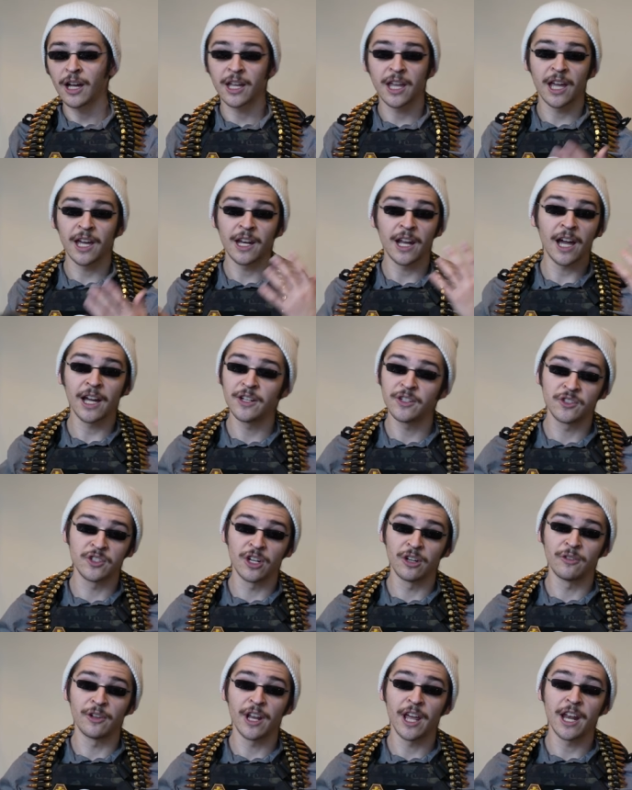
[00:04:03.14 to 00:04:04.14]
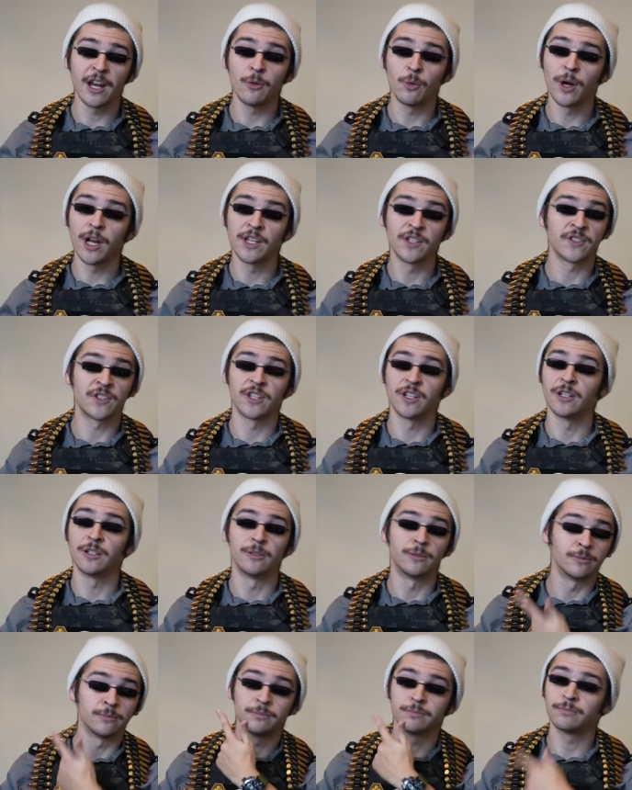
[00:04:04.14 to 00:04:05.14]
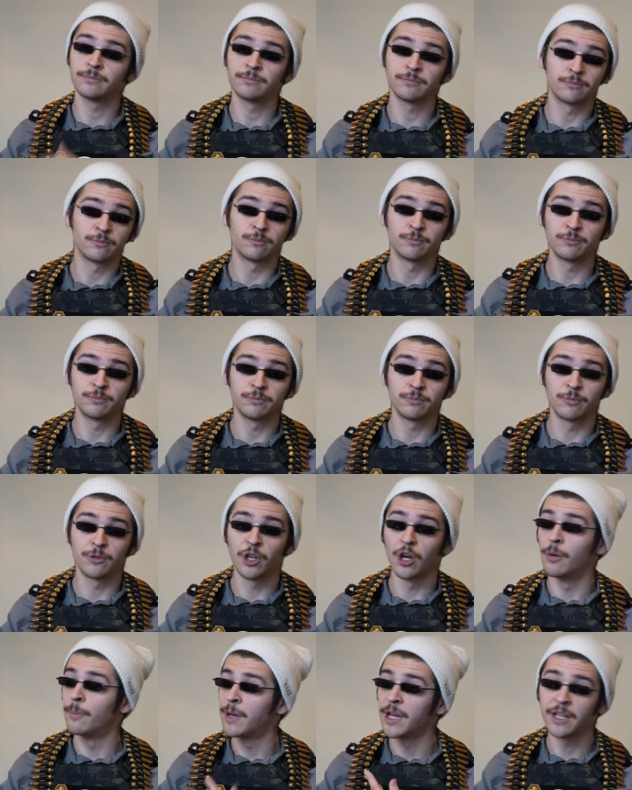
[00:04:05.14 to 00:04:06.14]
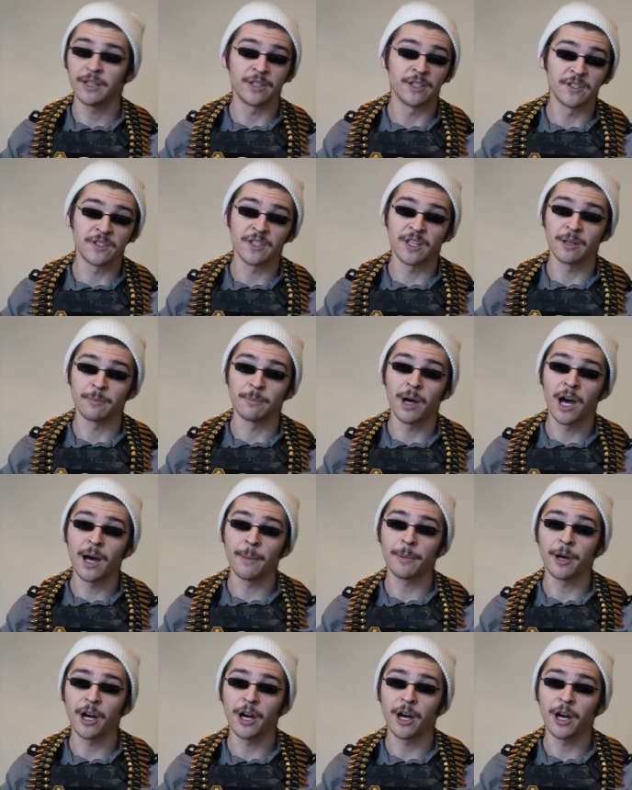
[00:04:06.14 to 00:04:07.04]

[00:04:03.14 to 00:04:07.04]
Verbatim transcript: Again, I deserve it anyway, so go make this thing pop